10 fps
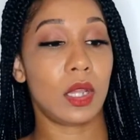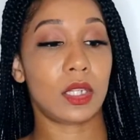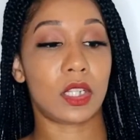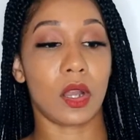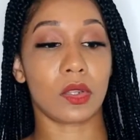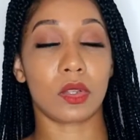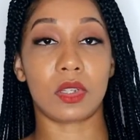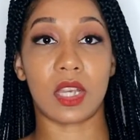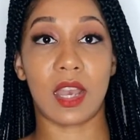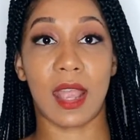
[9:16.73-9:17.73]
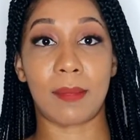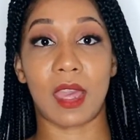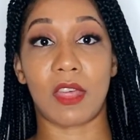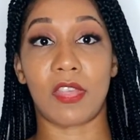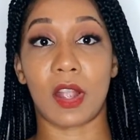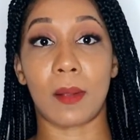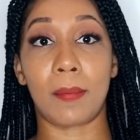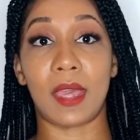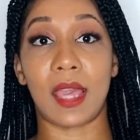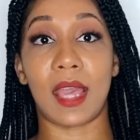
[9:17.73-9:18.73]
She also did ABA
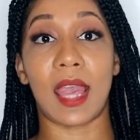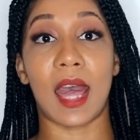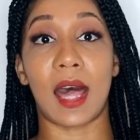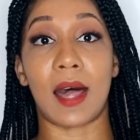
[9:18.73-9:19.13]
therapy